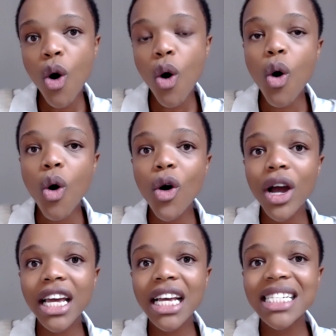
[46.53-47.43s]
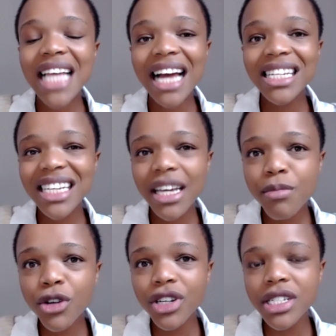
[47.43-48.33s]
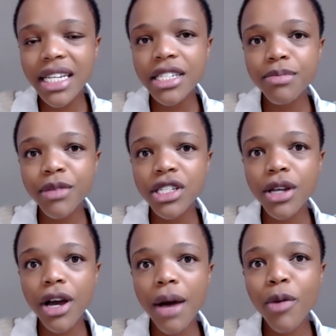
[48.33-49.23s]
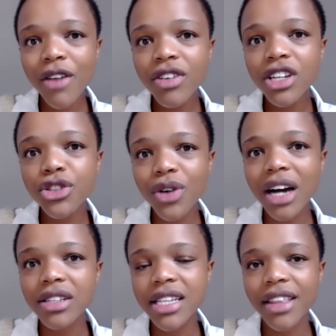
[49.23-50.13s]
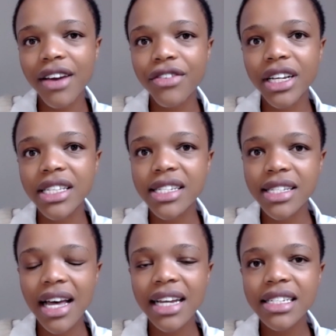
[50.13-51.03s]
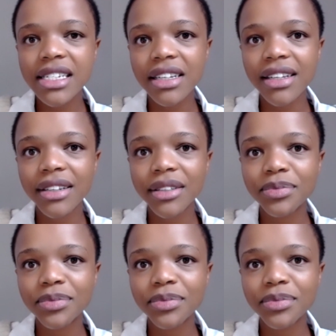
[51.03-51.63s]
or is anti-immigrant sentiment prevalent throughout South African society?